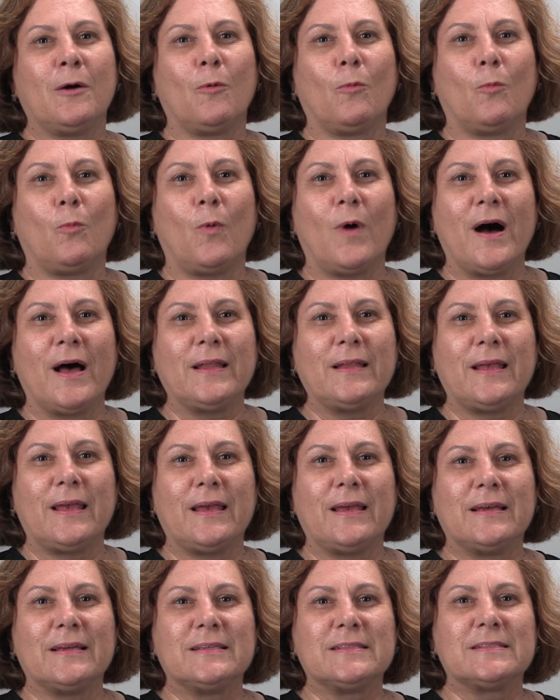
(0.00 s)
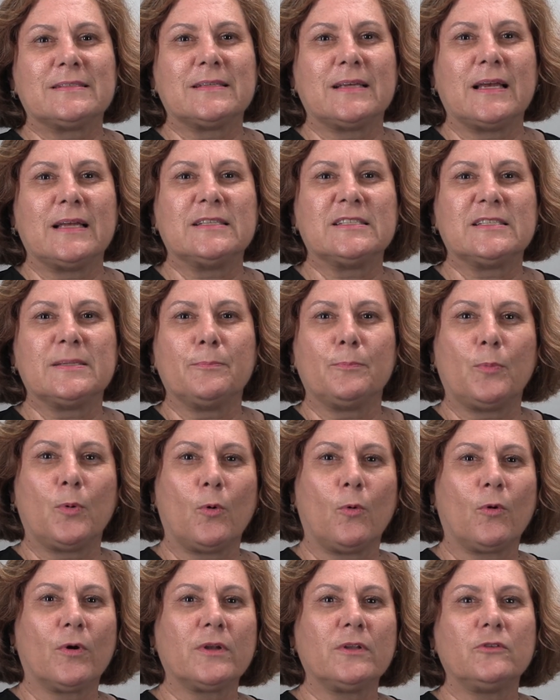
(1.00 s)
One is it's
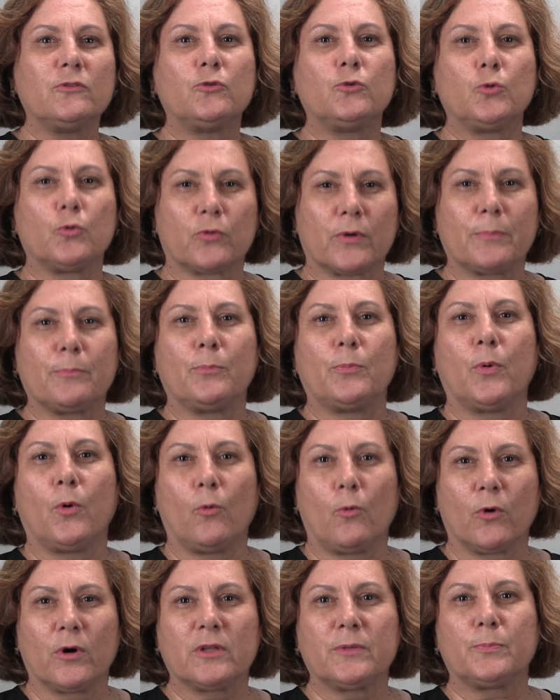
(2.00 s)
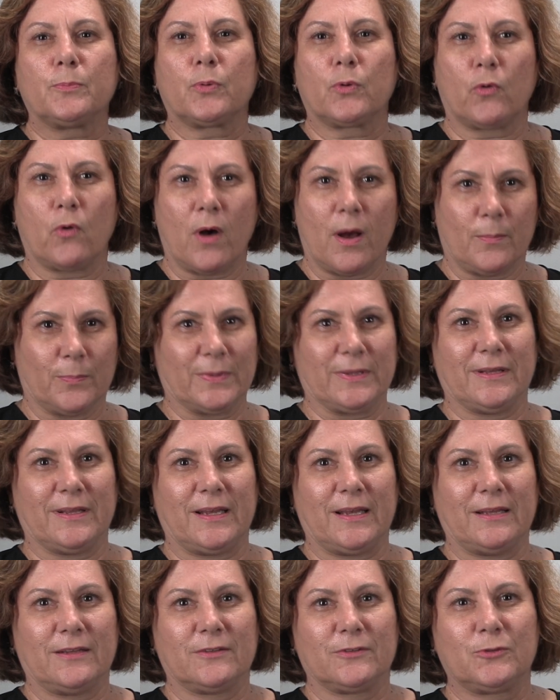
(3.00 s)
important to report
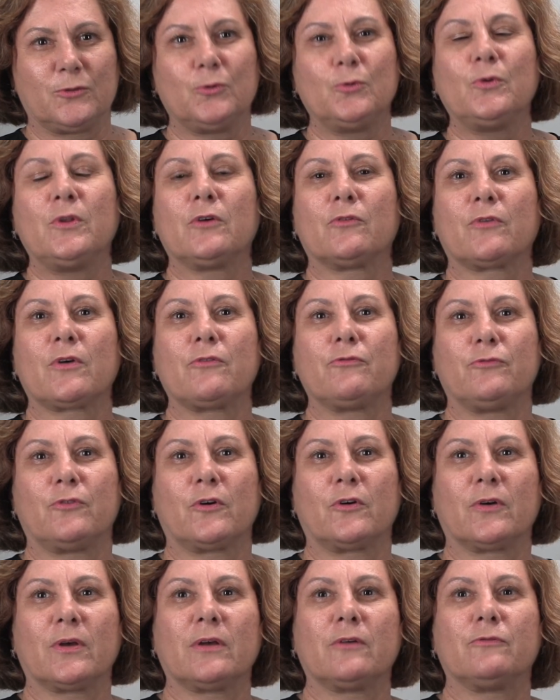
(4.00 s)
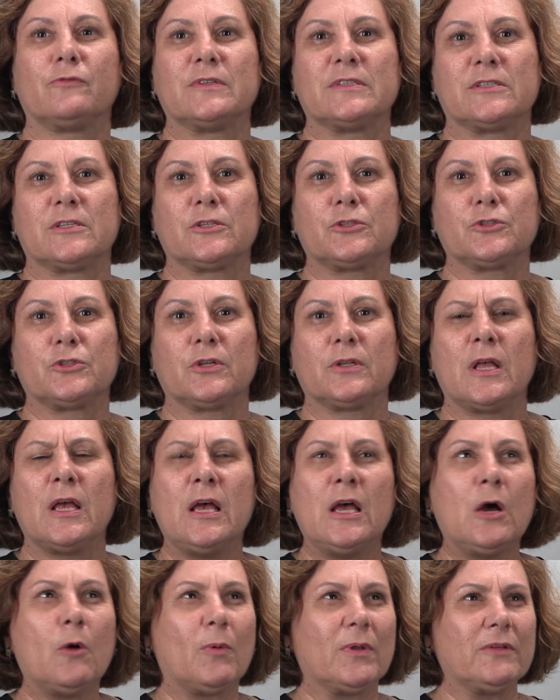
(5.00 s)
promptly to the referring physician.
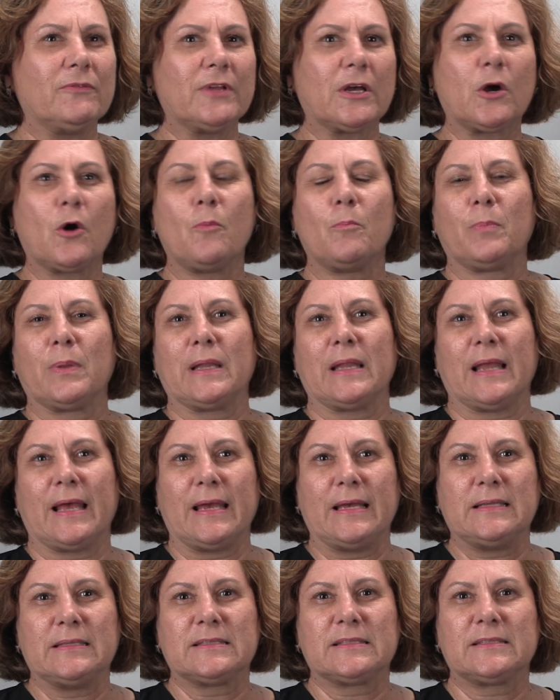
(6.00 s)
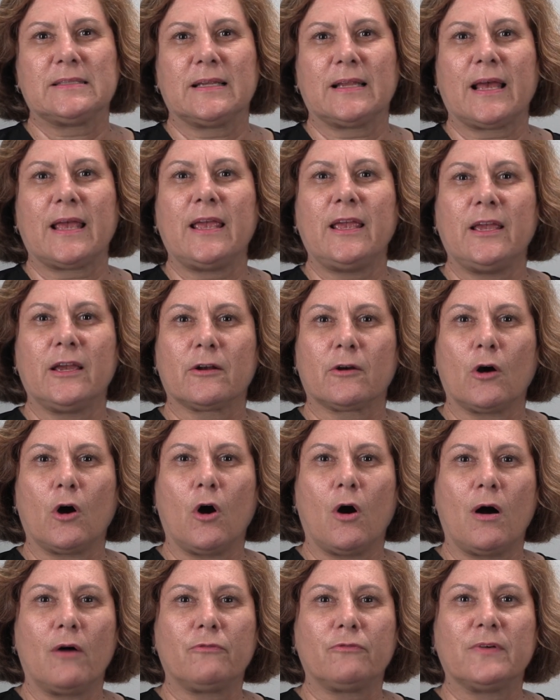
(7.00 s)
One of the complaints that I hear
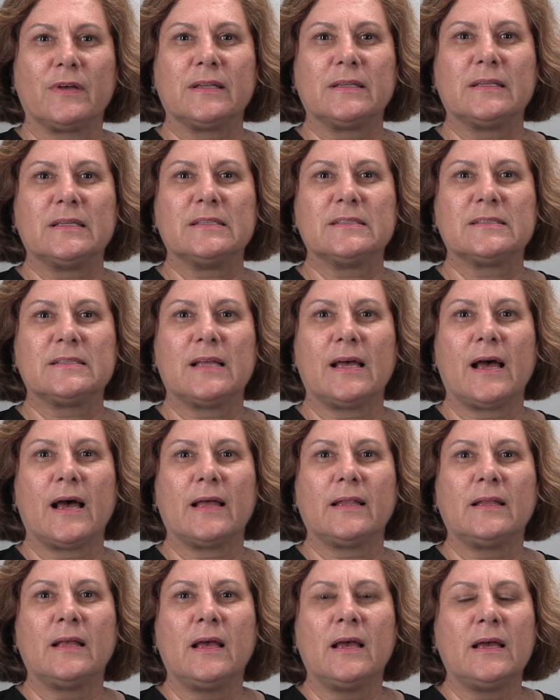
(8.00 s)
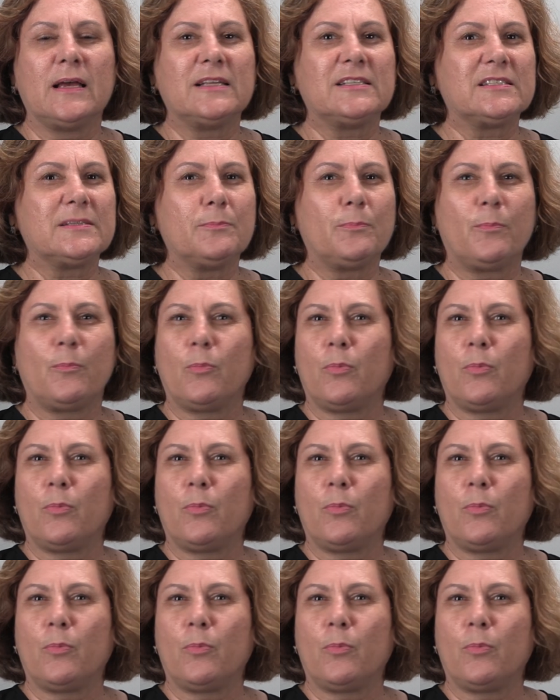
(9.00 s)
often is that it's